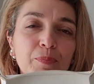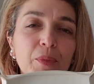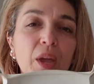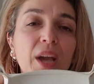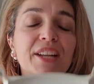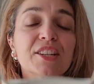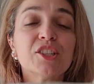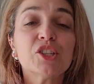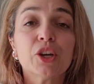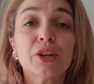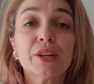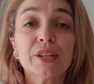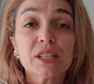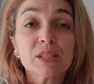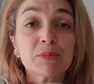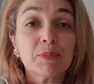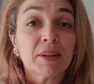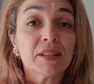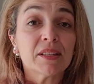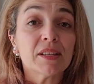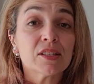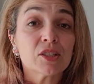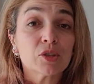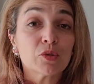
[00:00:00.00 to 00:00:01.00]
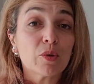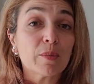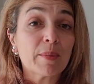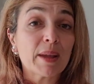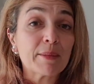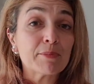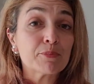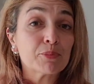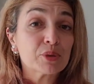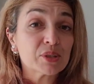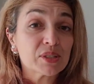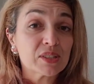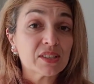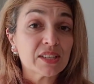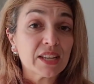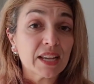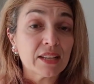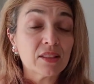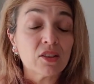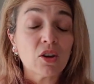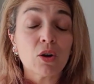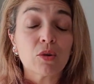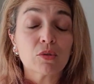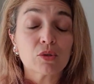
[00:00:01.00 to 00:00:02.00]
I don't expect this to remain
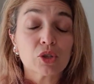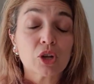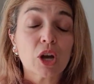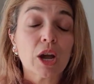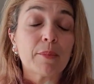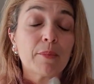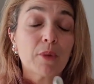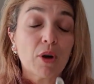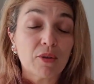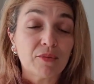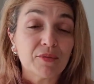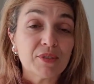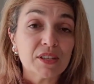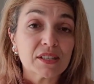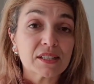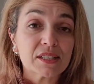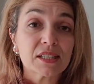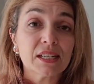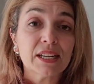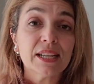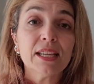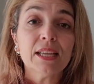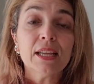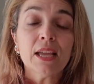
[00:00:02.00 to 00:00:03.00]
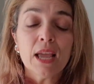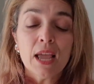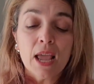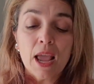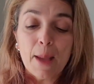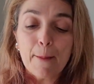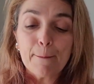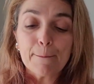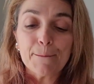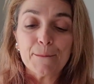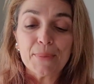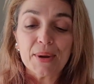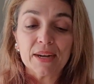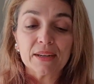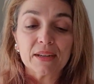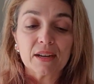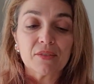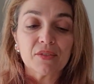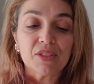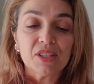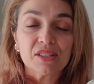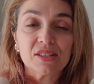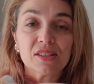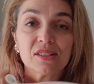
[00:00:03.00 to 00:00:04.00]
pristine the whole time, obviously, but
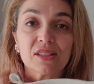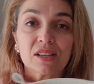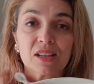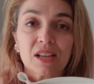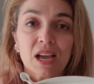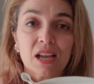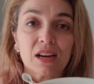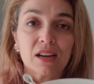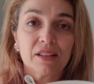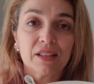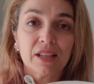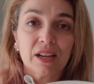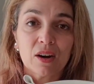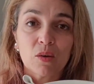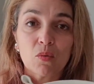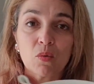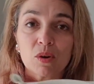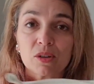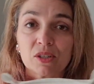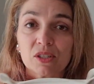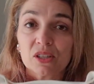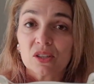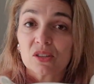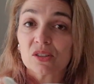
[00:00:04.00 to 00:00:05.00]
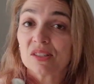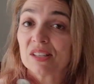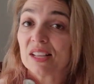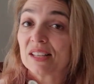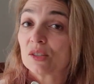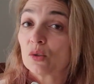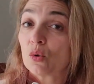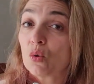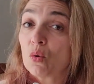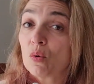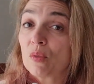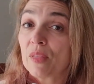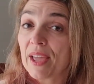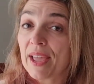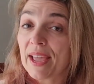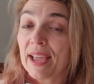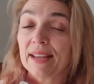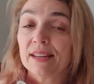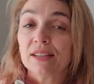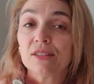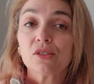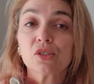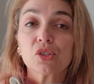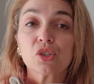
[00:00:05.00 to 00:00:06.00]
this is the color that I wanted because that's all they
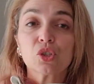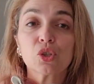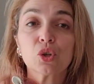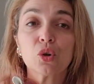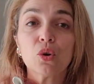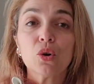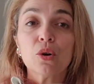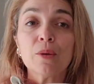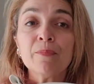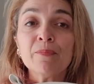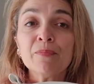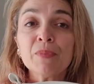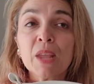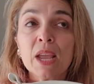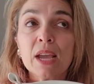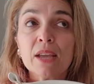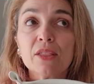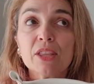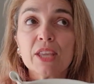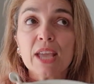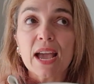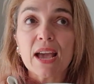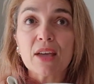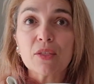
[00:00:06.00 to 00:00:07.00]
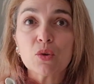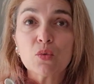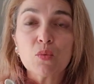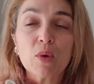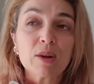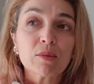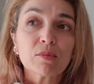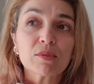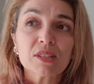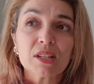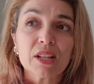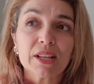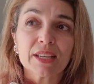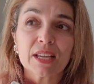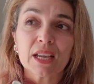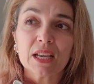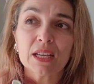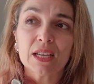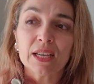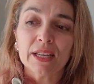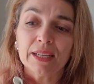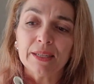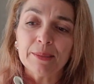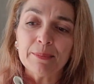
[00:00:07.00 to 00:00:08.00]
had in store. The other one was like
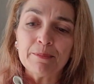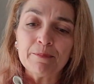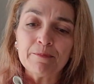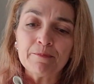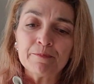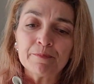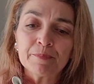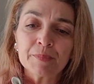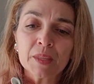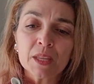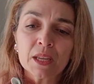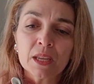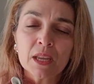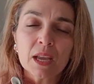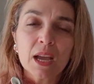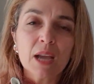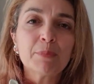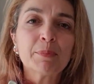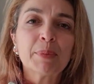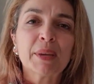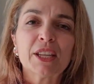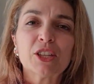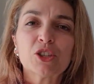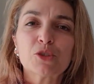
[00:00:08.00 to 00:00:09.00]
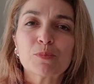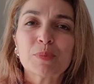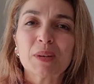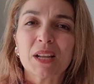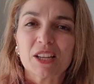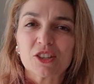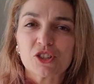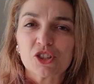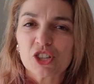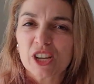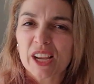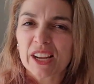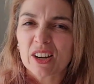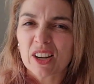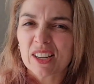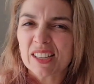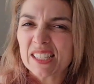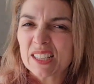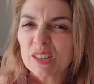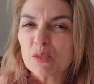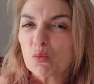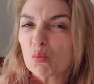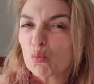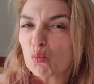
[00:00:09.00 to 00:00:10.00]
a peach blush, and I
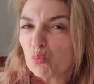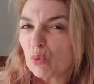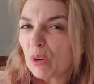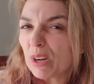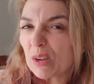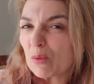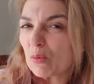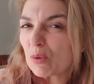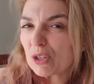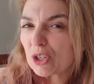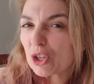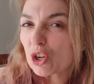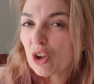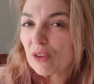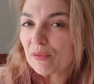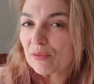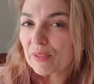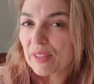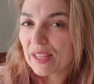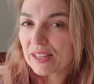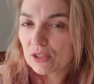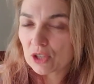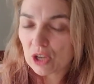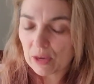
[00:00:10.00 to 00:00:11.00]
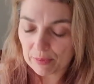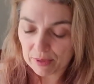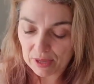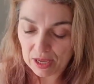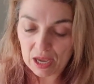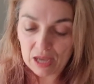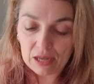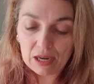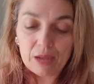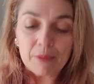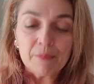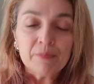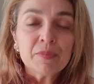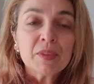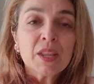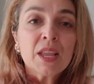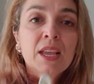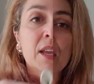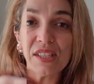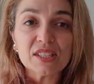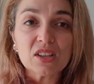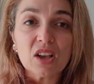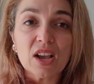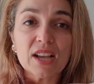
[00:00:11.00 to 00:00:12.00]
didn't really want to go for that type of color. Now
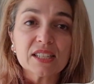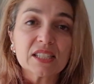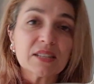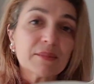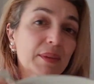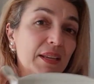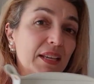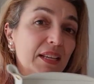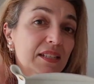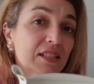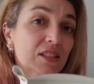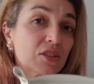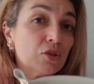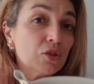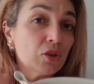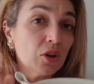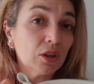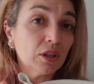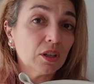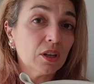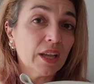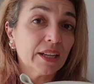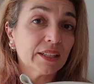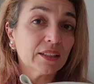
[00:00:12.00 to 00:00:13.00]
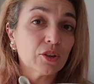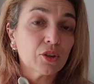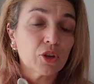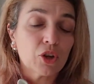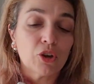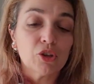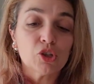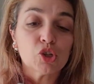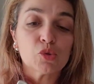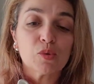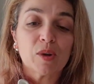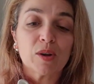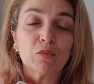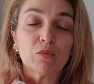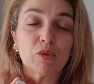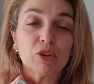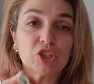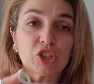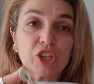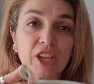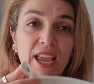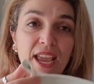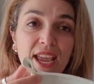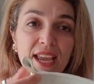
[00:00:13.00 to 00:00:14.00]
this item is not like the Coach one,
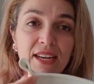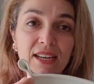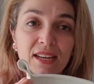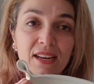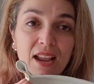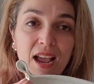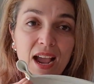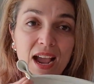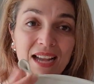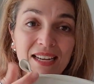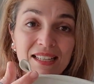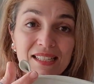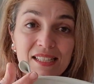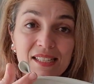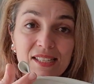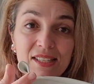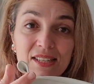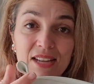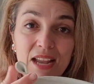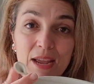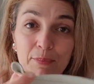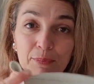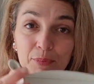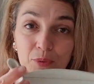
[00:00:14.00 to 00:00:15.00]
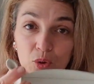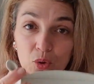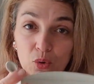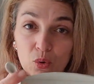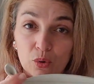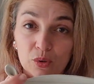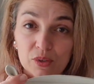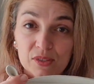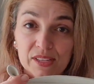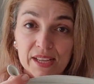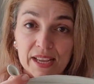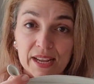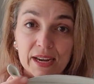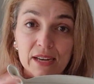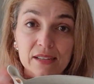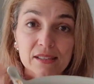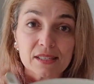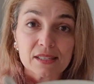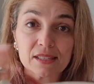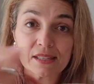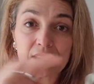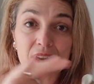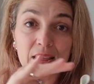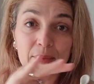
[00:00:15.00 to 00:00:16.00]
which can unsnap, the corners can
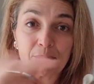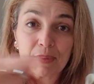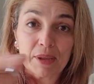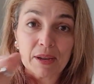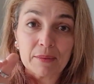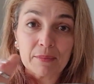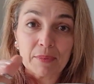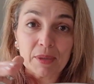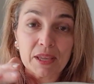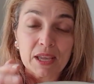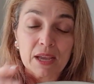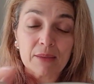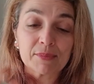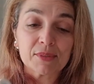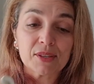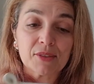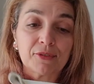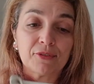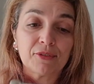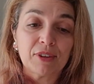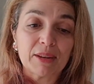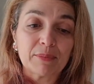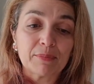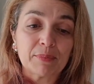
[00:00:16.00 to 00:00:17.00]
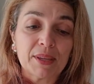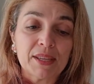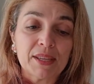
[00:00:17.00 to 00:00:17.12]
unsnap and becomes a flat